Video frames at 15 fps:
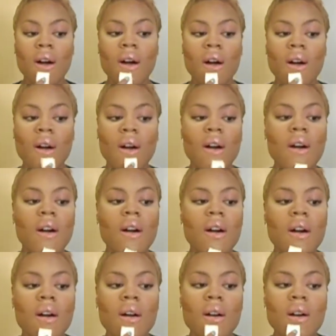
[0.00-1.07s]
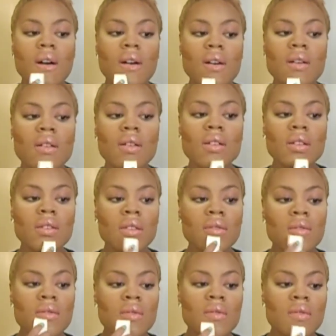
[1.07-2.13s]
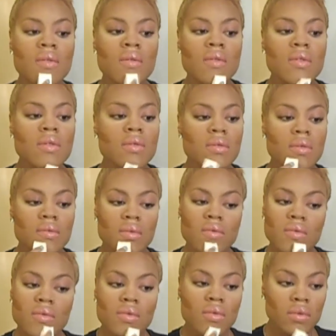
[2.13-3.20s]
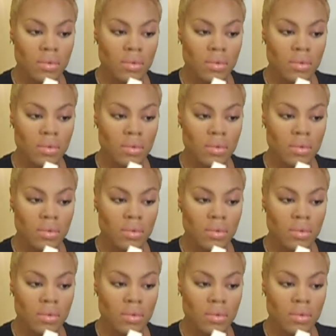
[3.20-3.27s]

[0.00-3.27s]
No one is speaking in this clip.